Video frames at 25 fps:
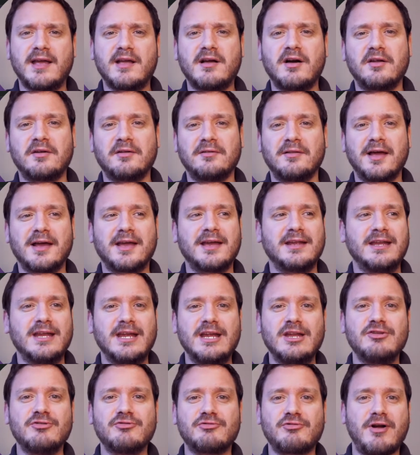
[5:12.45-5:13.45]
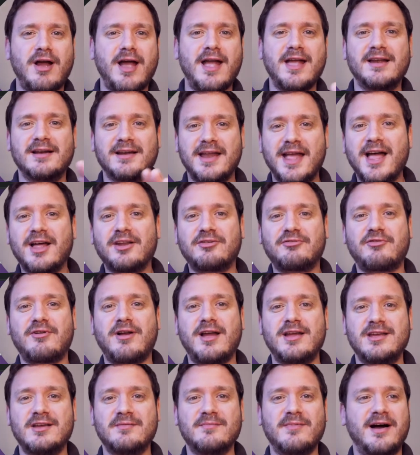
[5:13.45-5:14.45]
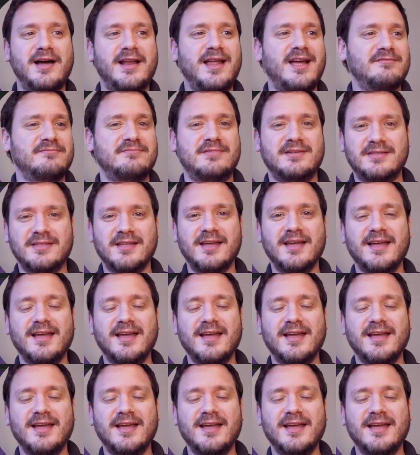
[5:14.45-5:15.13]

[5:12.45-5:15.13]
kind of like an in tray and an out tray you might have with